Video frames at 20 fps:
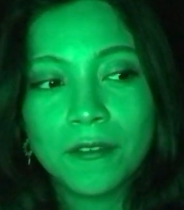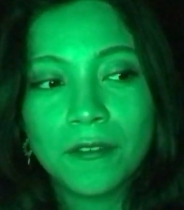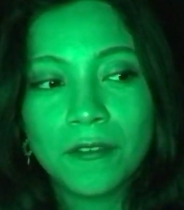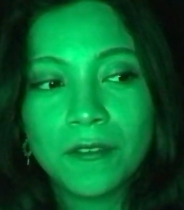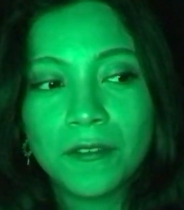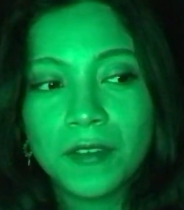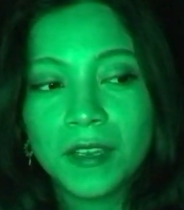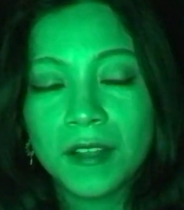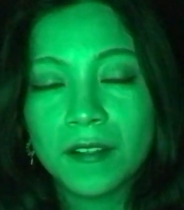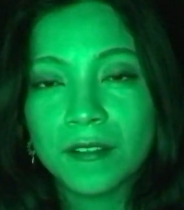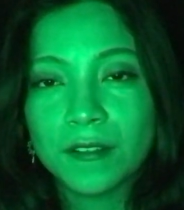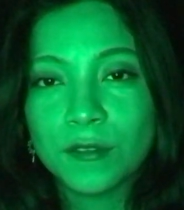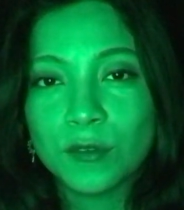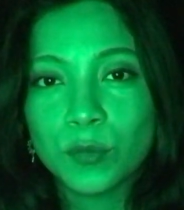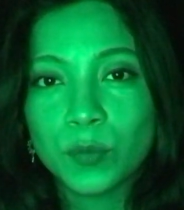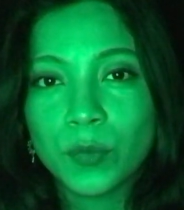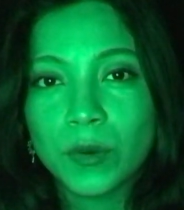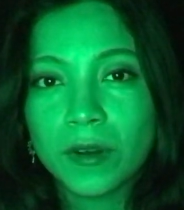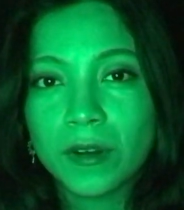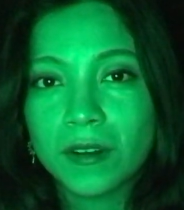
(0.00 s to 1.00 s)
feel
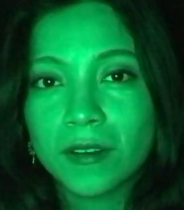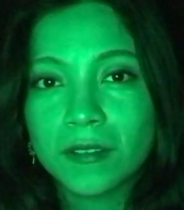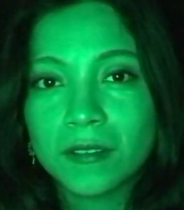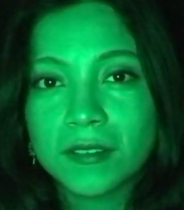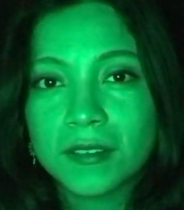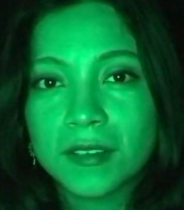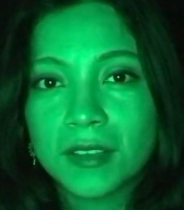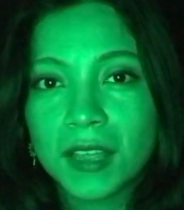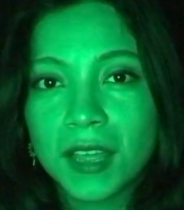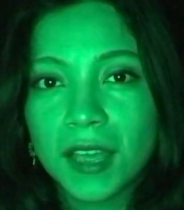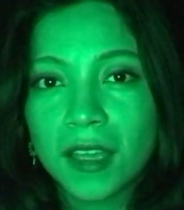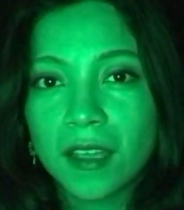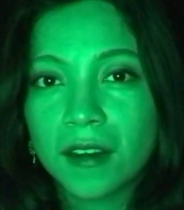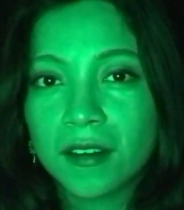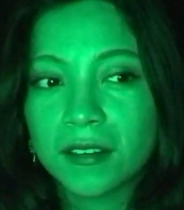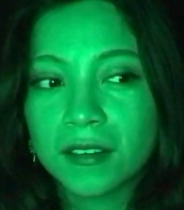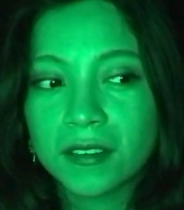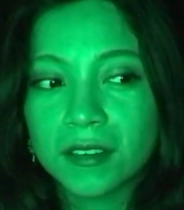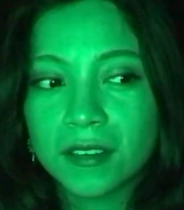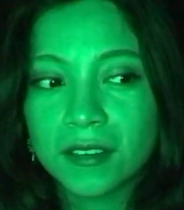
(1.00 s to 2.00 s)
super
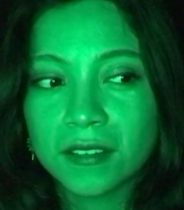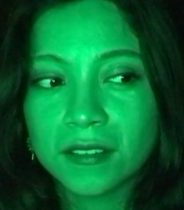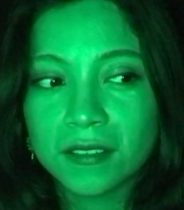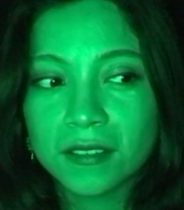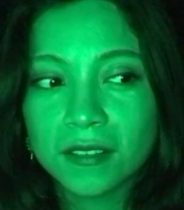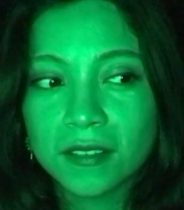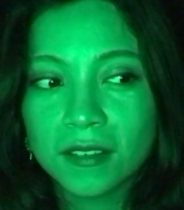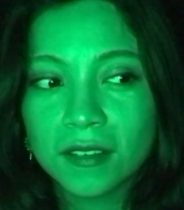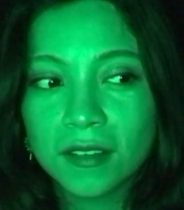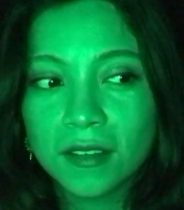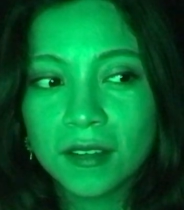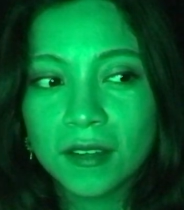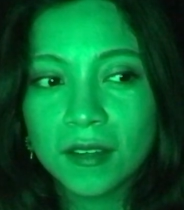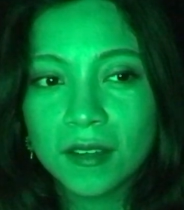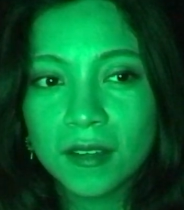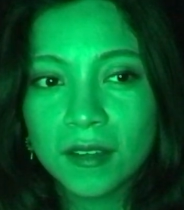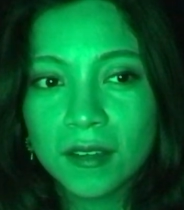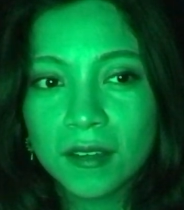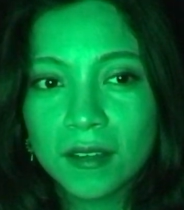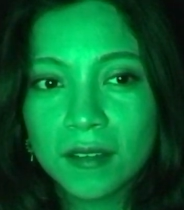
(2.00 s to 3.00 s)
scared and
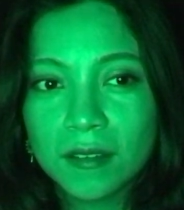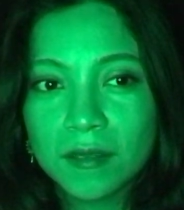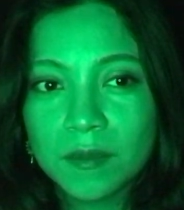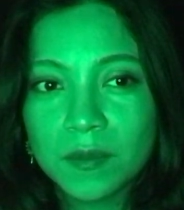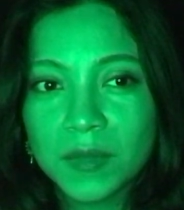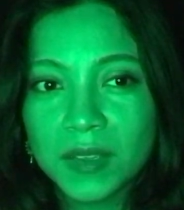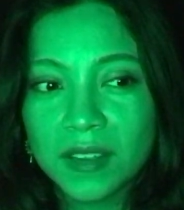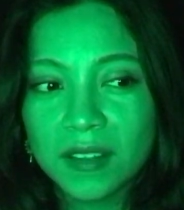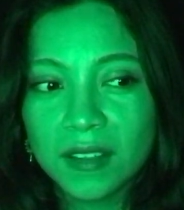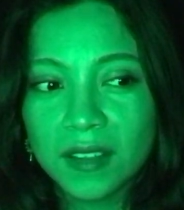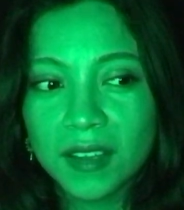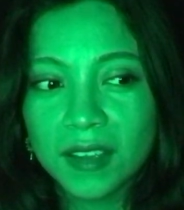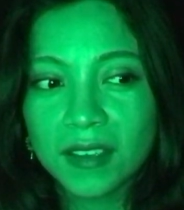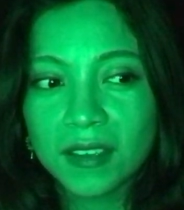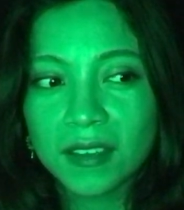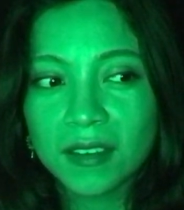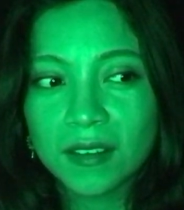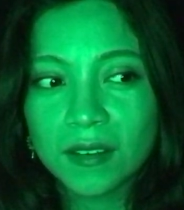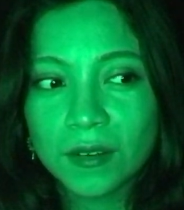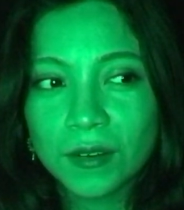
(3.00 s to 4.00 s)
be
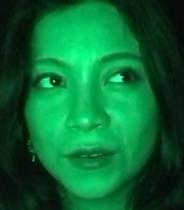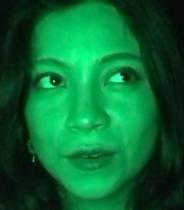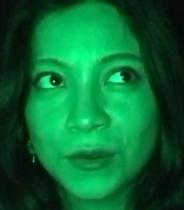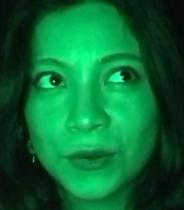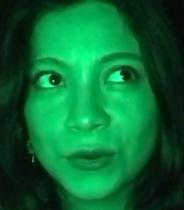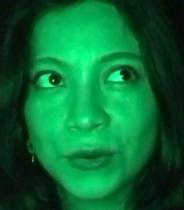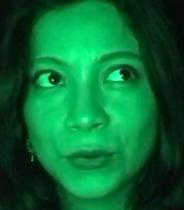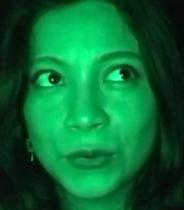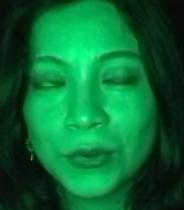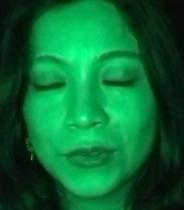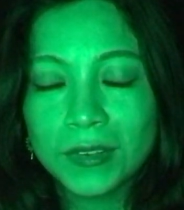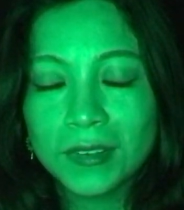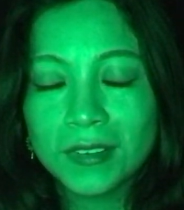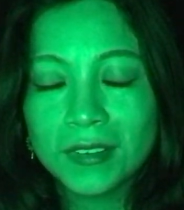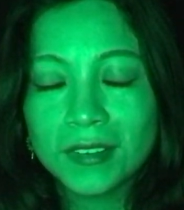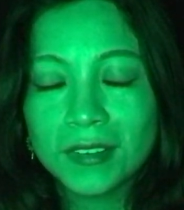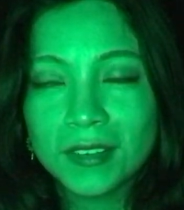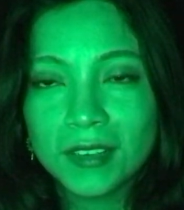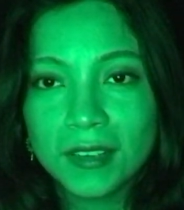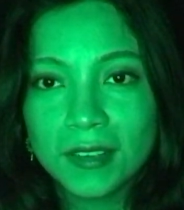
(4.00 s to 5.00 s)
like, who
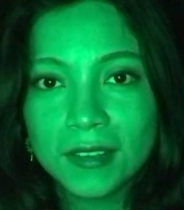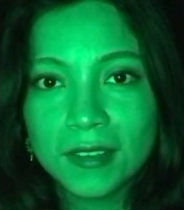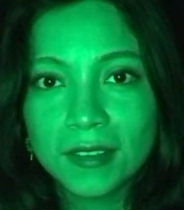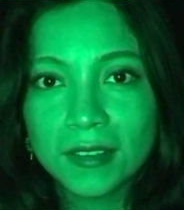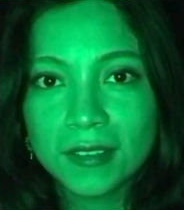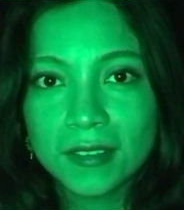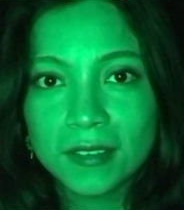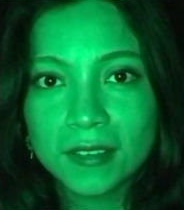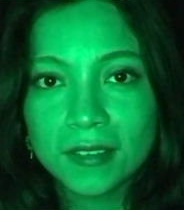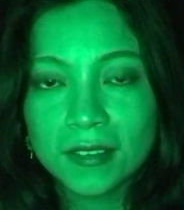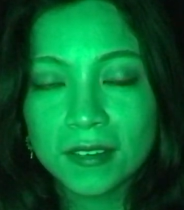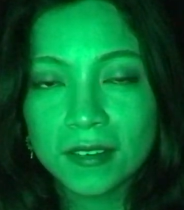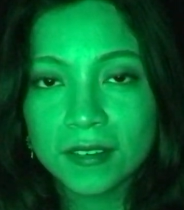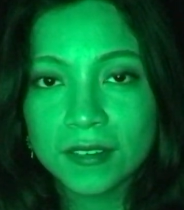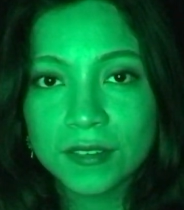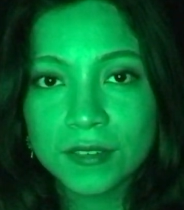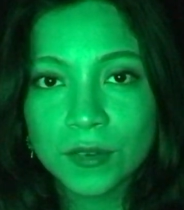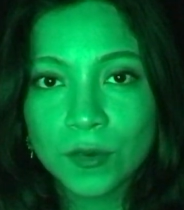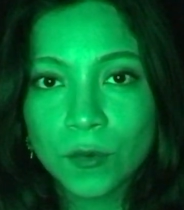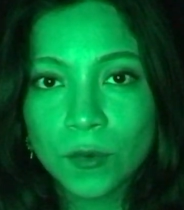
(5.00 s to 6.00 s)
did it?
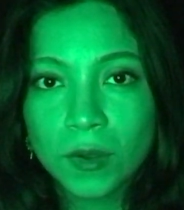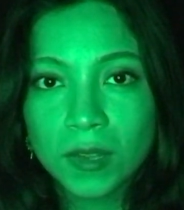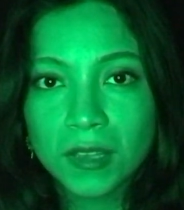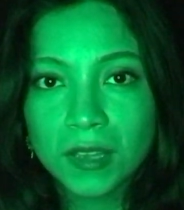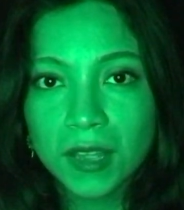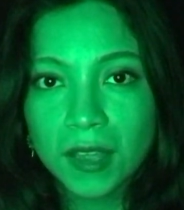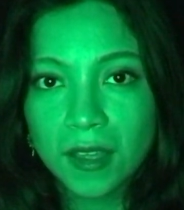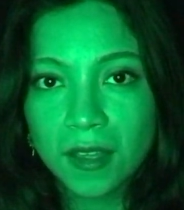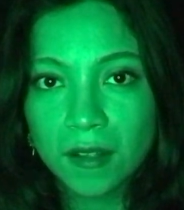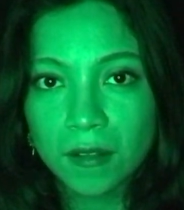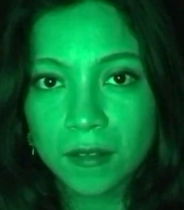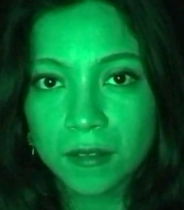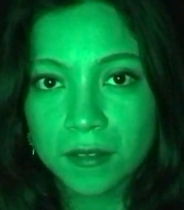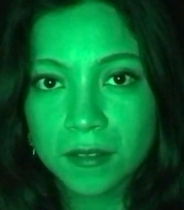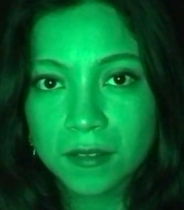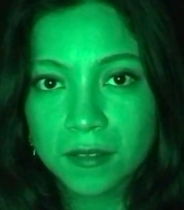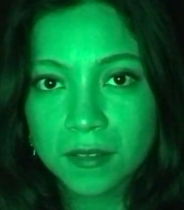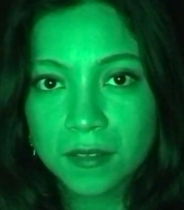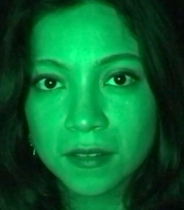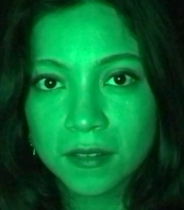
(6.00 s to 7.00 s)
There's no one
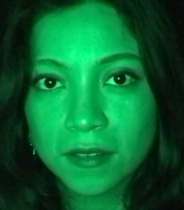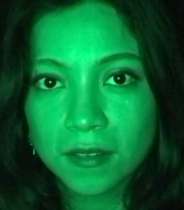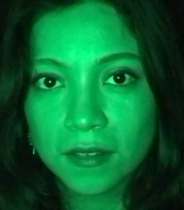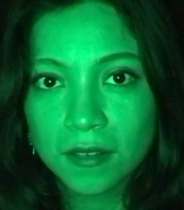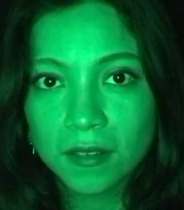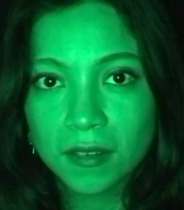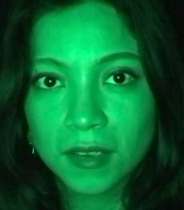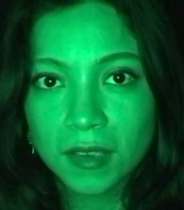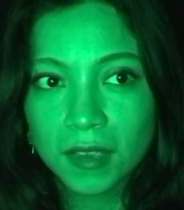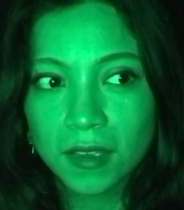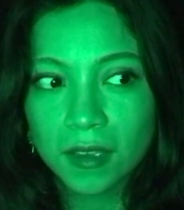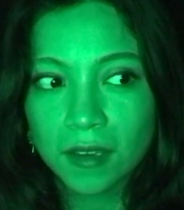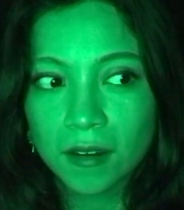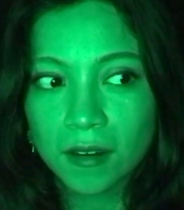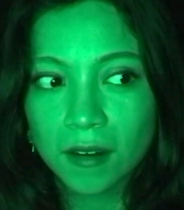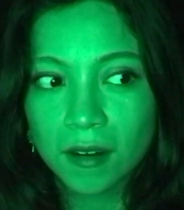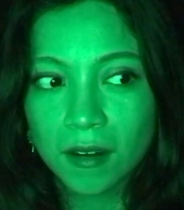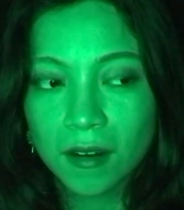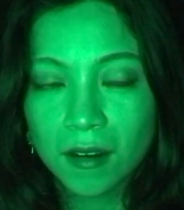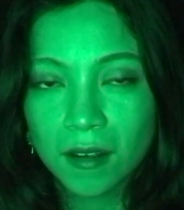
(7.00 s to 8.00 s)
else
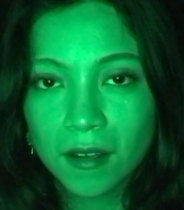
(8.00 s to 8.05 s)
here.